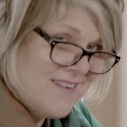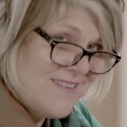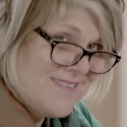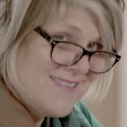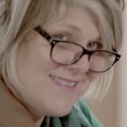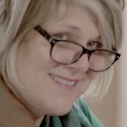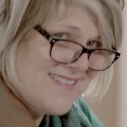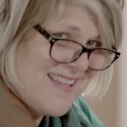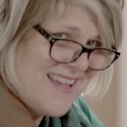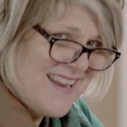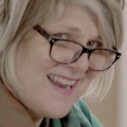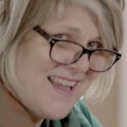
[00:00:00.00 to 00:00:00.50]

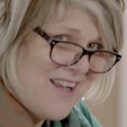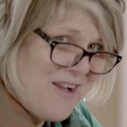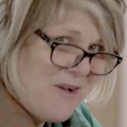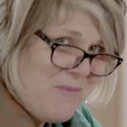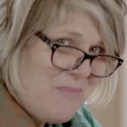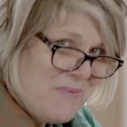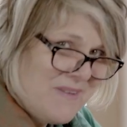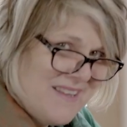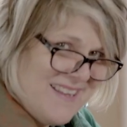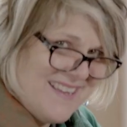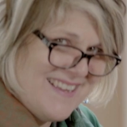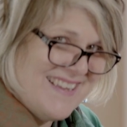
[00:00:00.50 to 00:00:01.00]
Does that
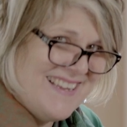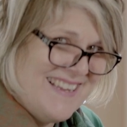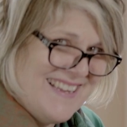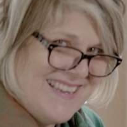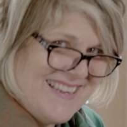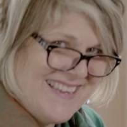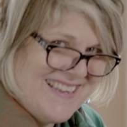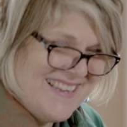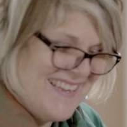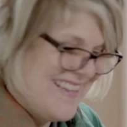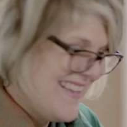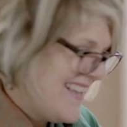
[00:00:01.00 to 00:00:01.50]
help?
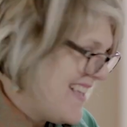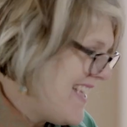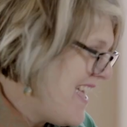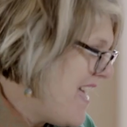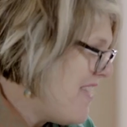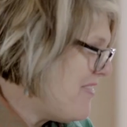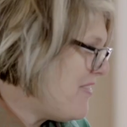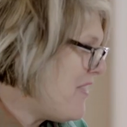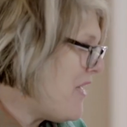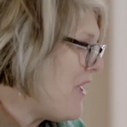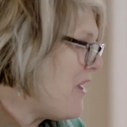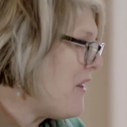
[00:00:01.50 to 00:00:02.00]

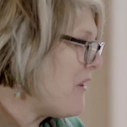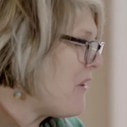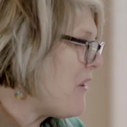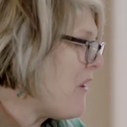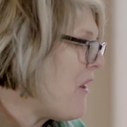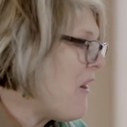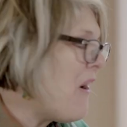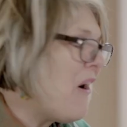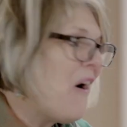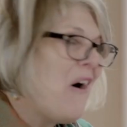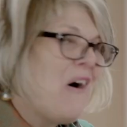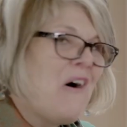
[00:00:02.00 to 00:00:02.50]
They are
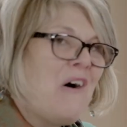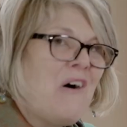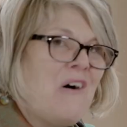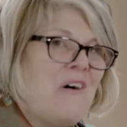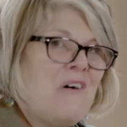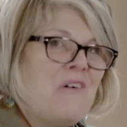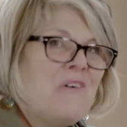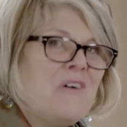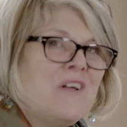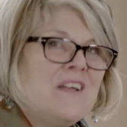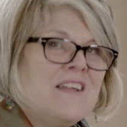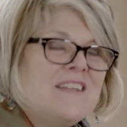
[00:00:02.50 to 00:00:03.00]

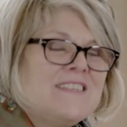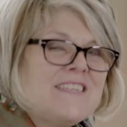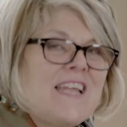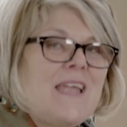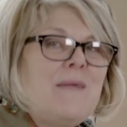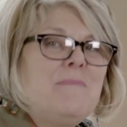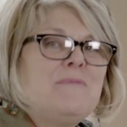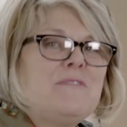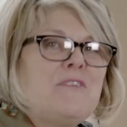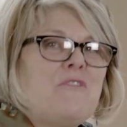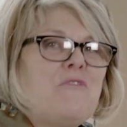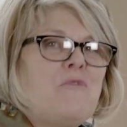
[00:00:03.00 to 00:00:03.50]
all
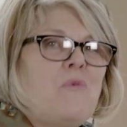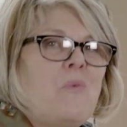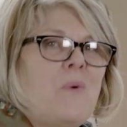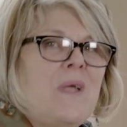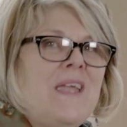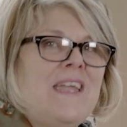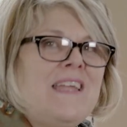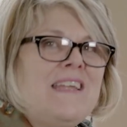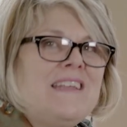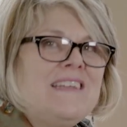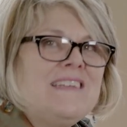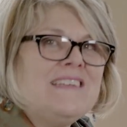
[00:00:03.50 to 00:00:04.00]
types of
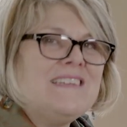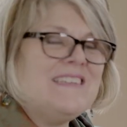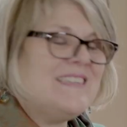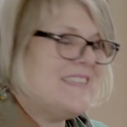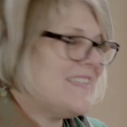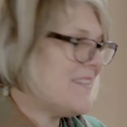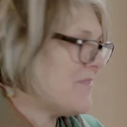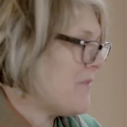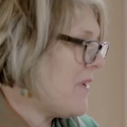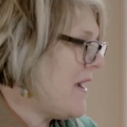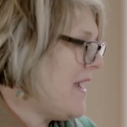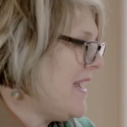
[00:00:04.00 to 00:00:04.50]

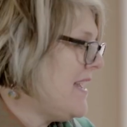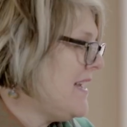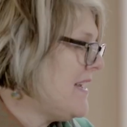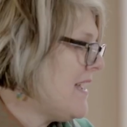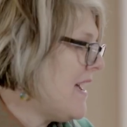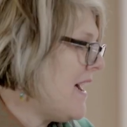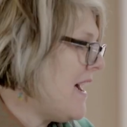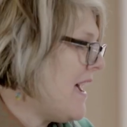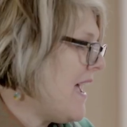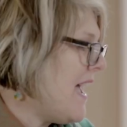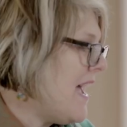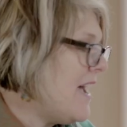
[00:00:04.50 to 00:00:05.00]
wind, right?
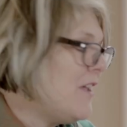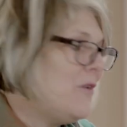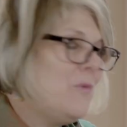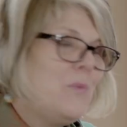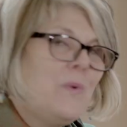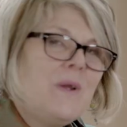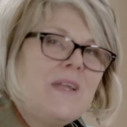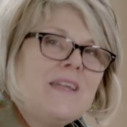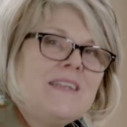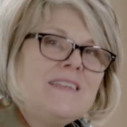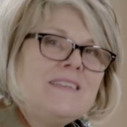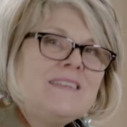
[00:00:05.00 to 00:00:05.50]
A
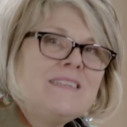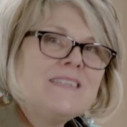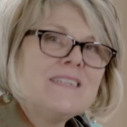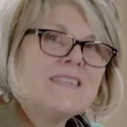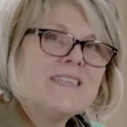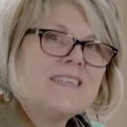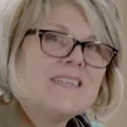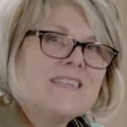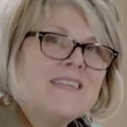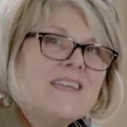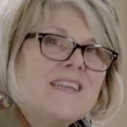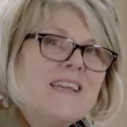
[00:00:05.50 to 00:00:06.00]
headwind,
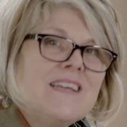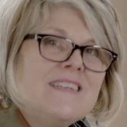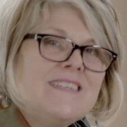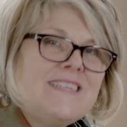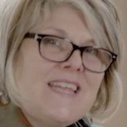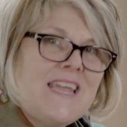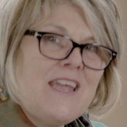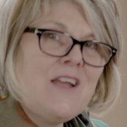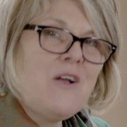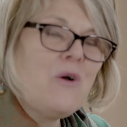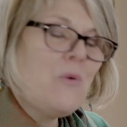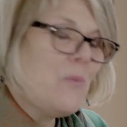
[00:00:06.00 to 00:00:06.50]

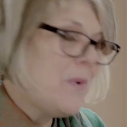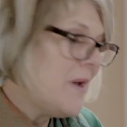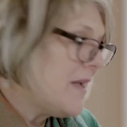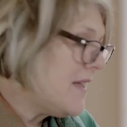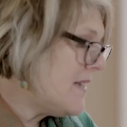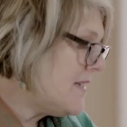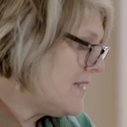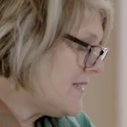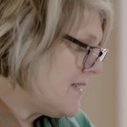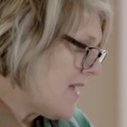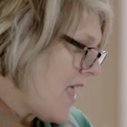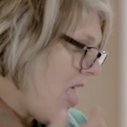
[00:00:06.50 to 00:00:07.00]

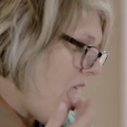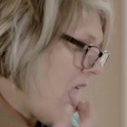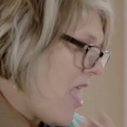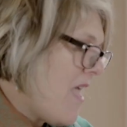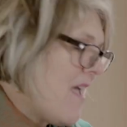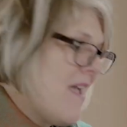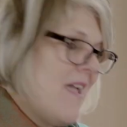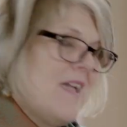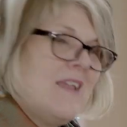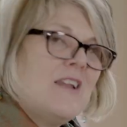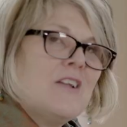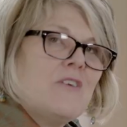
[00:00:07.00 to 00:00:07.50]
tailwind,
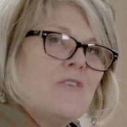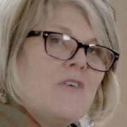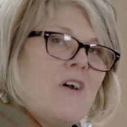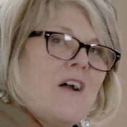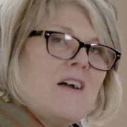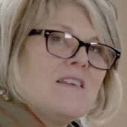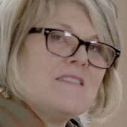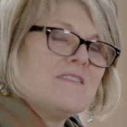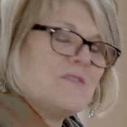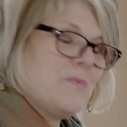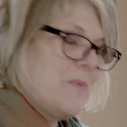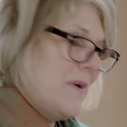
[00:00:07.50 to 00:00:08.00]
and a
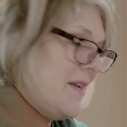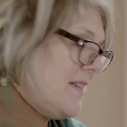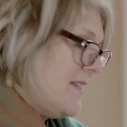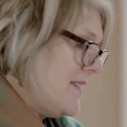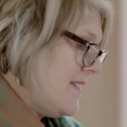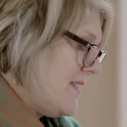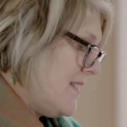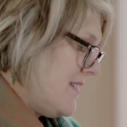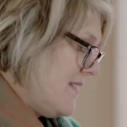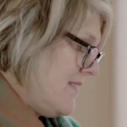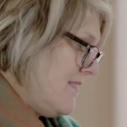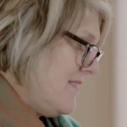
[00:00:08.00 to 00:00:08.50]

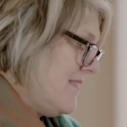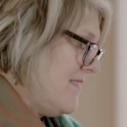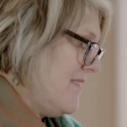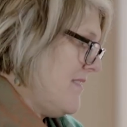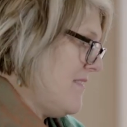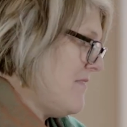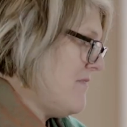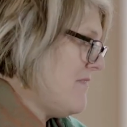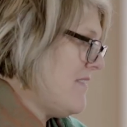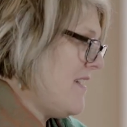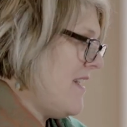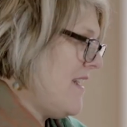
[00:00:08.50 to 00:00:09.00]
crosswind.
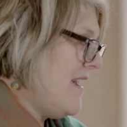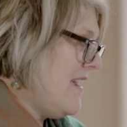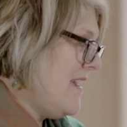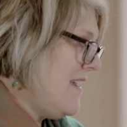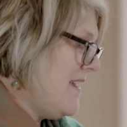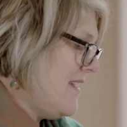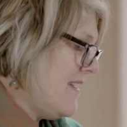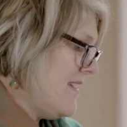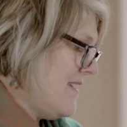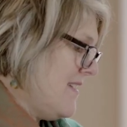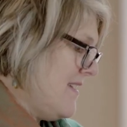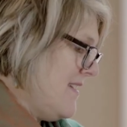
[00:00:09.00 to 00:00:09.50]

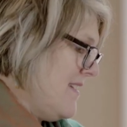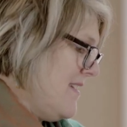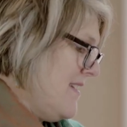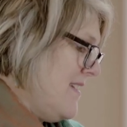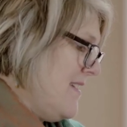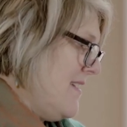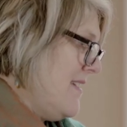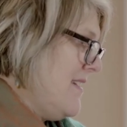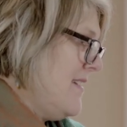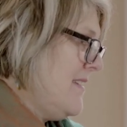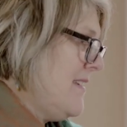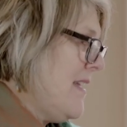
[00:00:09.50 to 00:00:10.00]
Okay.
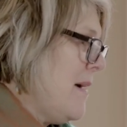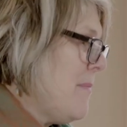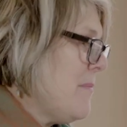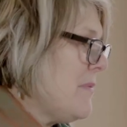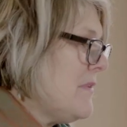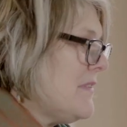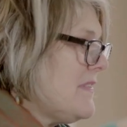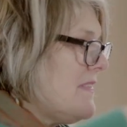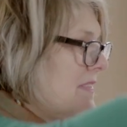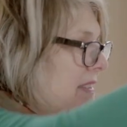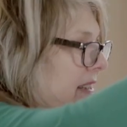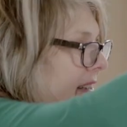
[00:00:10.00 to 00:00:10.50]

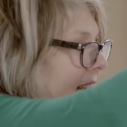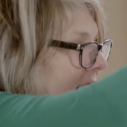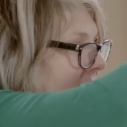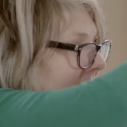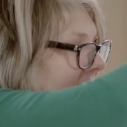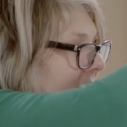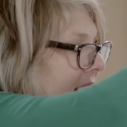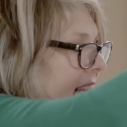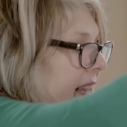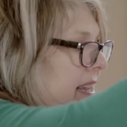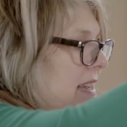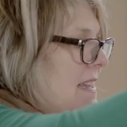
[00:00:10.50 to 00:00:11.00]
Number
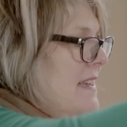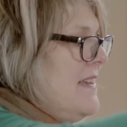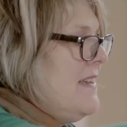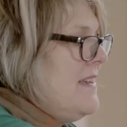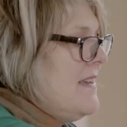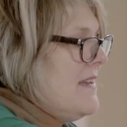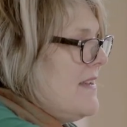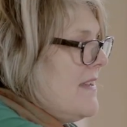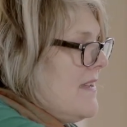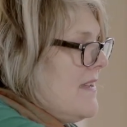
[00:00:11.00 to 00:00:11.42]
16,